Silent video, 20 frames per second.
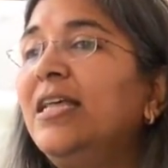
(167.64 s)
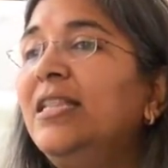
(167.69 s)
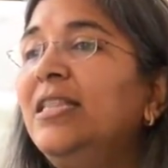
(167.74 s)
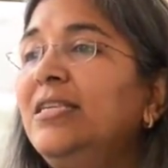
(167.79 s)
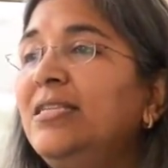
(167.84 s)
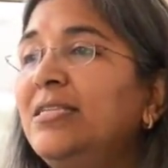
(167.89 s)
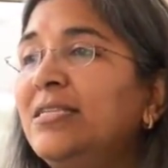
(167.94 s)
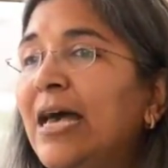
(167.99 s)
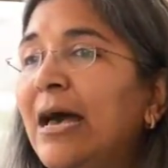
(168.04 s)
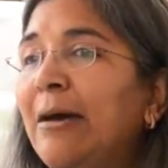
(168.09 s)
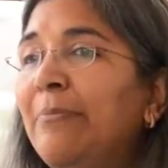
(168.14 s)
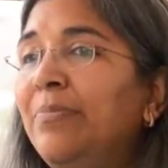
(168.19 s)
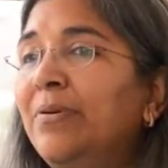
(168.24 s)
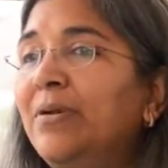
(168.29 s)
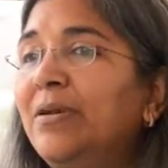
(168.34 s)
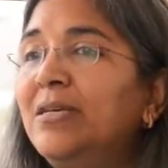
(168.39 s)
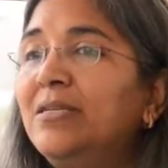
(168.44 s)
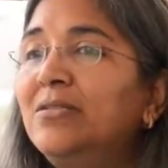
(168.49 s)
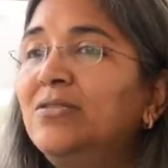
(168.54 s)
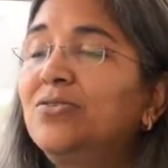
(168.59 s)
This
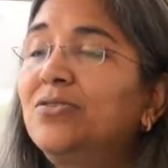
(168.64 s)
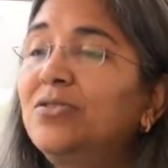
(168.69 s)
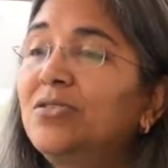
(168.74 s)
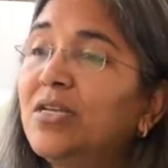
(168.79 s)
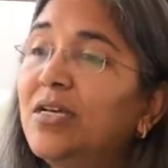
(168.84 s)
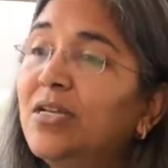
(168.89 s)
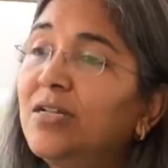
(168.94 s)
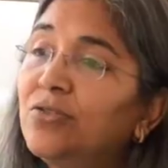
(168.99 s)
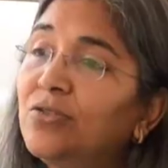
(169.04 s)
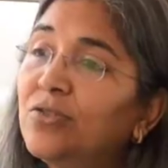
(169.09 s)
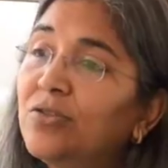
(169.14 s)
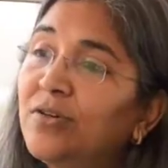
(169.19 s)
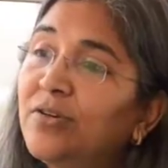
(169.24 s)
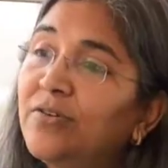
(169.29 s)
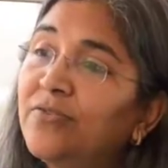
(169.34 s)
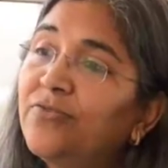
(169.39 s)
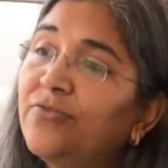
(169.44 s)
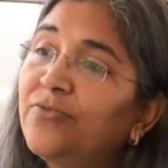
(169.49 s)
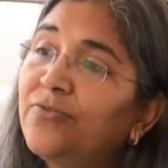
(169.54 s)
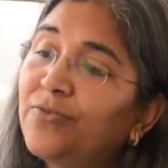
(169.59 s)
happened as a result
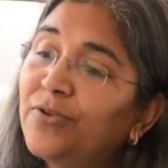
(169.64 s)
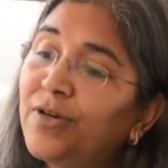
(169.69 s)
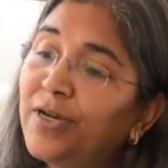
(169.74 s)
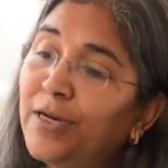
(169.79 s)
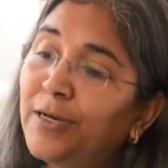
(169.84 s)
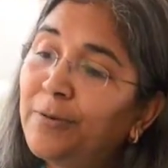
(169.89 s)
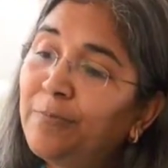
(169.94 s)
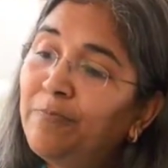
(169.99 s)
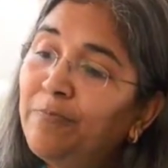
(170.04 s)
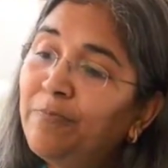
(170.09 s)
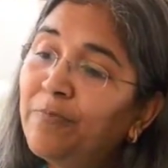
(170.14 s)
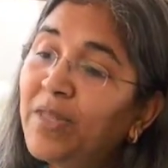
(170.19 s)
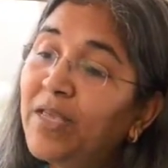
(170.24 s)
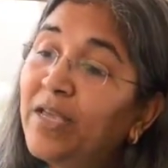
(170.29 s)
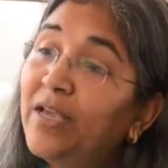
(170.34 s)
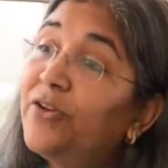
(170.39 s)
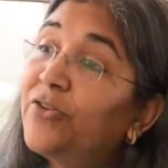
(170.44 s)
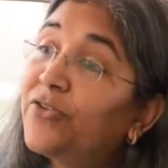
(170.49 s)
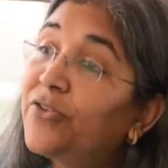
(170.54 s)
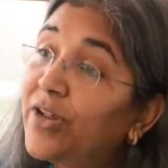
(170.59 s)
of
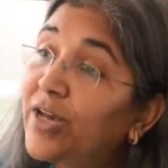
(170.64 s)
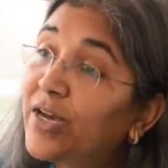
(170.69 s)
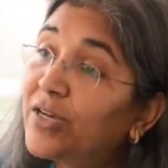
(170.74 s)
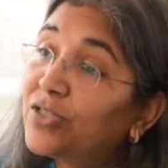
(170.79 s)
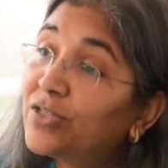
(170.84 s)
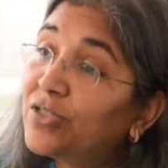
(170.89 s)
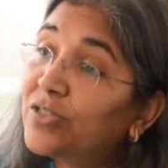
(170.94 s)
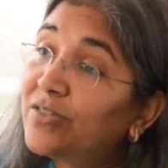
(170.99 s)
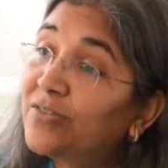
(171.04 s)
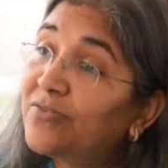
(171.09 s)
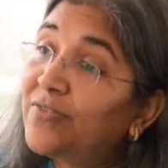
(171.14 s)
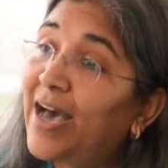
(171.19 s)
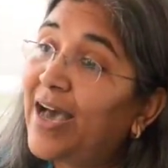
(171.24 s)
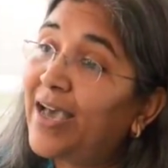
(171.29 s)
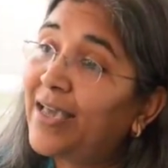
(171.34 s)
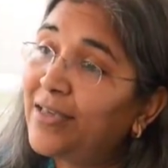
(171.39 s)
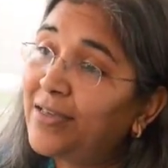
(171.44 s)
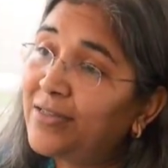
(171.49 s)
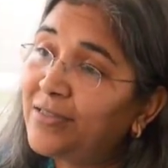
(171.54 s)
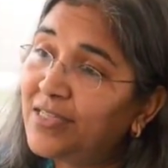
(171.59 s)
introduction of
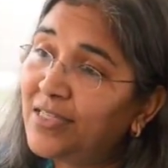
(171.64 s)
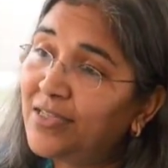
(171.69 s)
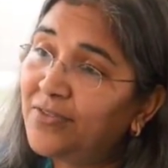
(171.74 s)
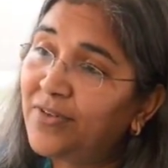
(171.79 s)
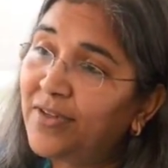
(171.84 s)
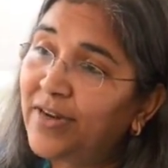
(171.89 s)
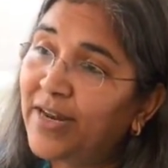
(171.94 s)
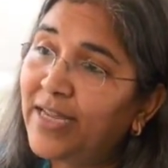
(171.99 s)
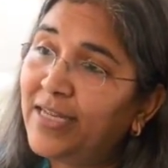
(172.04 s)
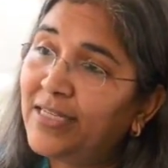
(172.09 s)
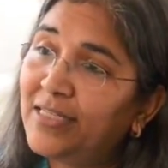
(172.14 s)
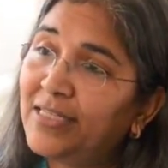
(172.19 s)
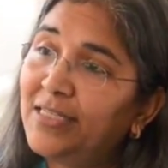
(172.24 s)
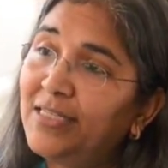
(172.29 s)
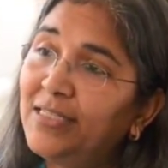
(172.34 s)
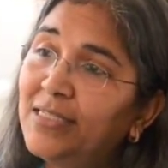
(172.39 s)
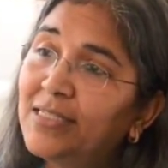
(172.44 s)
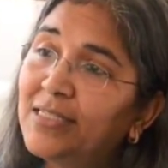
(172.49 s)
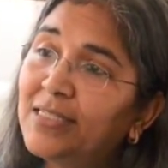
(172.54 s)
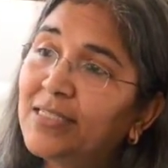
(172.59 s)
high yielding
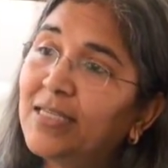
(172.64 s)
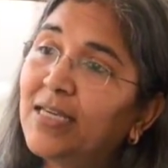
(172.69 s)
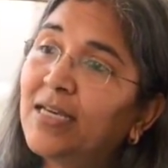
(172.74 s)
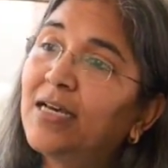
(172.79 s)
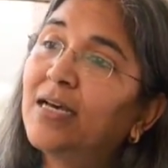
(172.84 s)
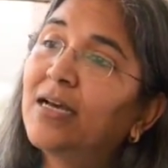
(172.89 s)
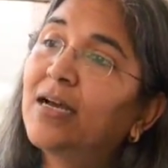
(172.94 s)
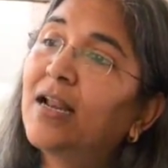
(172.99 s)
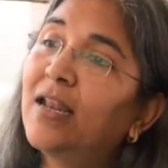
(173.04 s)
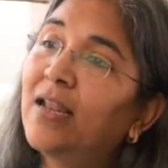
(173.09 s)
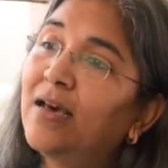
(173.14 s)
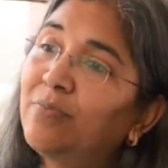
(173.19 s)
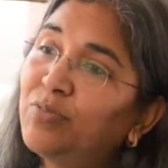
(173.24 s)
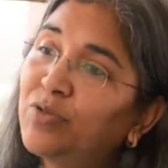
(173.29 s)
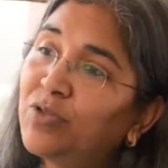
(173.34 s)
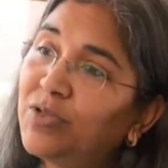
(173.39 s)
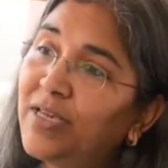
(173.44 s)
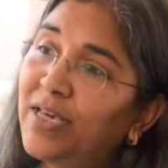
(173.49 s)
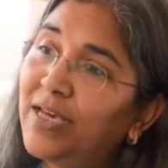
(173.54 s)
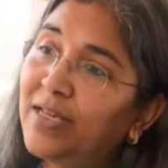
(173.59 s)
varieties,
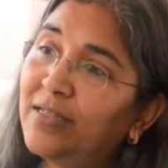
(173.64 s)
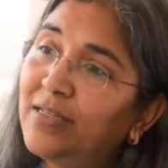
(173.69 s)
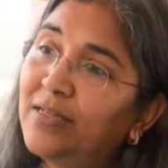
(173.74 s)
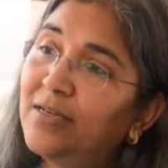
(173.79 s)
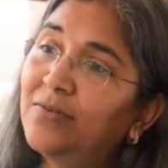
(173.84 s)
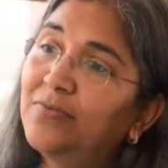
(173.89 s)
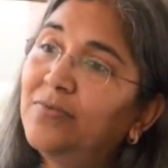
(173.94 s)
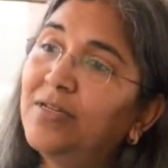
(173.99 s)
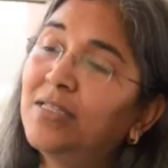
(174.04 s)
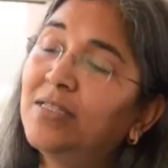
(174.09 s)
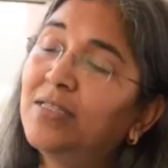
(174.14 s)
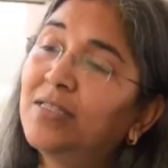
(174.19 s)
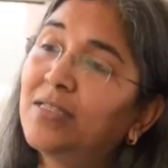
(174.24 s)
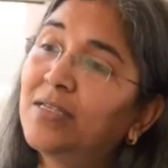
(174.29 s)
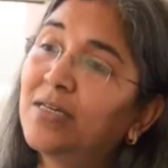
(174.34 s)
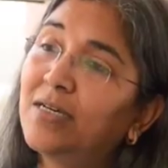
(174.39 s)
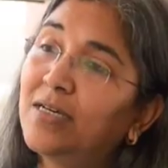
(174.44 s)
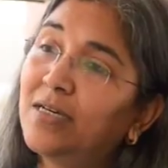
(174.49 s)
clubbed together with